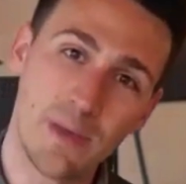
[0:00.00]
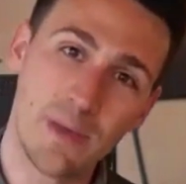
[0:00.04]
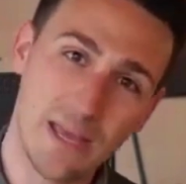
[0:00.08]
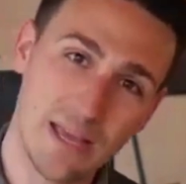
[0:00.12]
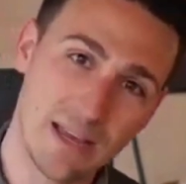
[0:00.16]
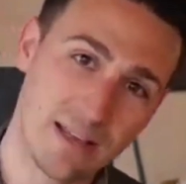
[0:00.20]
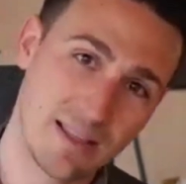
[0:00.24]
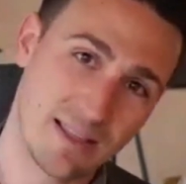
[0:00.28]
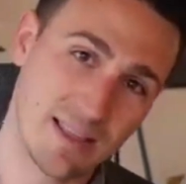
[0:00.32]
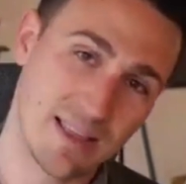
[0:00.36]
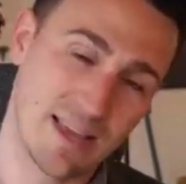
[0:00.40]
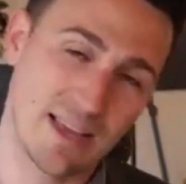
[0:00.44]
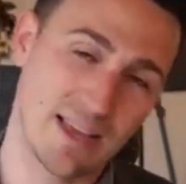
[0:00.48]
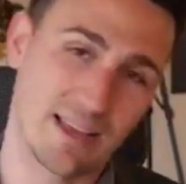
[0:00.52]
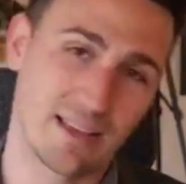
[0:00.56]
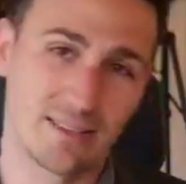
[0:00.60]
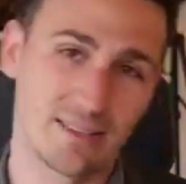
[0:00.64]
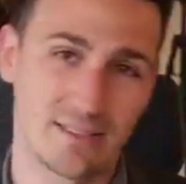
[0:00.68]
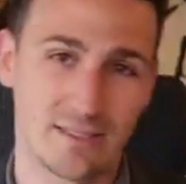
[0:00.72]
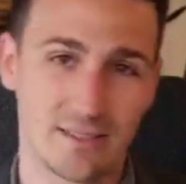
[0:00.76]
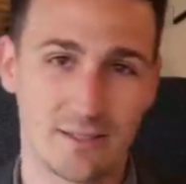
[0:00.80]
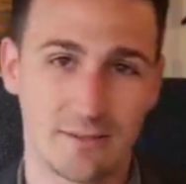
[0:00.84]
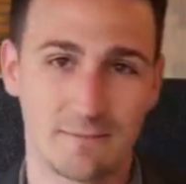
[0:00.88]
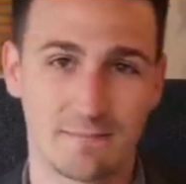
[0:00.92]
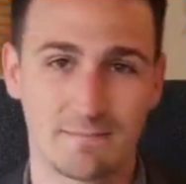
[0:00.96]

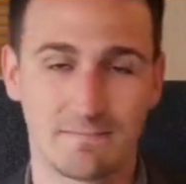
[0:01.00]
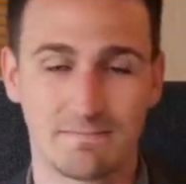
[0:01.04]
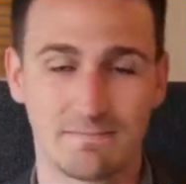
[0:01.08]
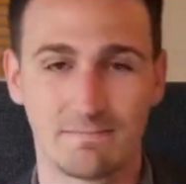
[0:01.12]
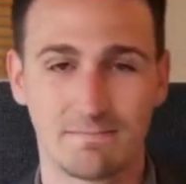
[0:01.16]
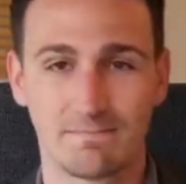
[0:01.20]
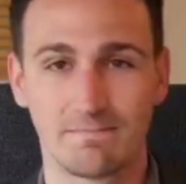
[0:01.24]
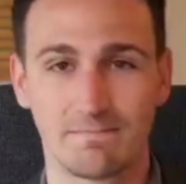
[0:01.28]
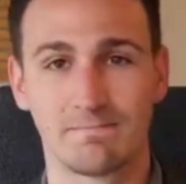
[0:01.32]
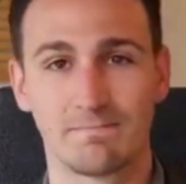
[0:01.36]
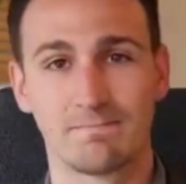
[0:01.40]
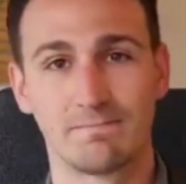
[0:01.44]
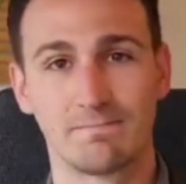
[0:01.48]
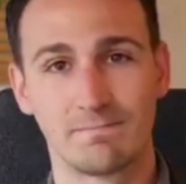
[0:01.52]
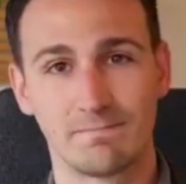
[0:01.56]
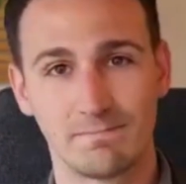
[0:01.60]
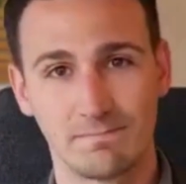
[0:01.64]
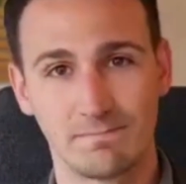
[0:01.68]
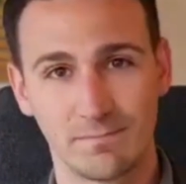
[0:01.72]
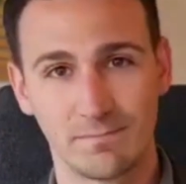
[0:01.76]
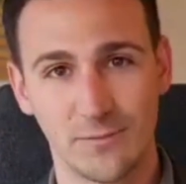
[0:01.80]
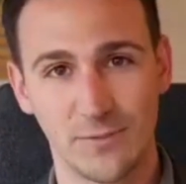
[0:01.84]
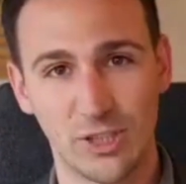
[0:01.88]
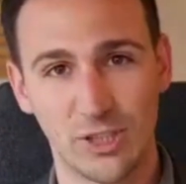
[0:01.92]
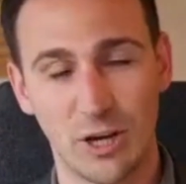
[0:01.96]
things.
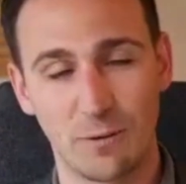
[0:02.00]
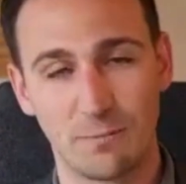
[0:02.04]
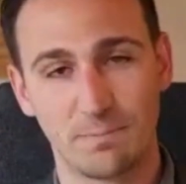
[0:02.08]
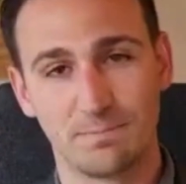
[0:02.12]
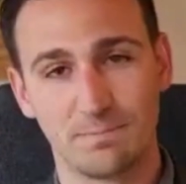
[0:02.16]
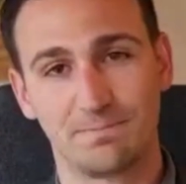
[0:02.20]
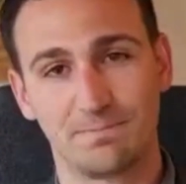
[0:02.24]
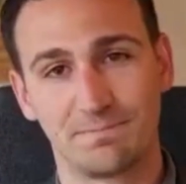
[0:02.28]
So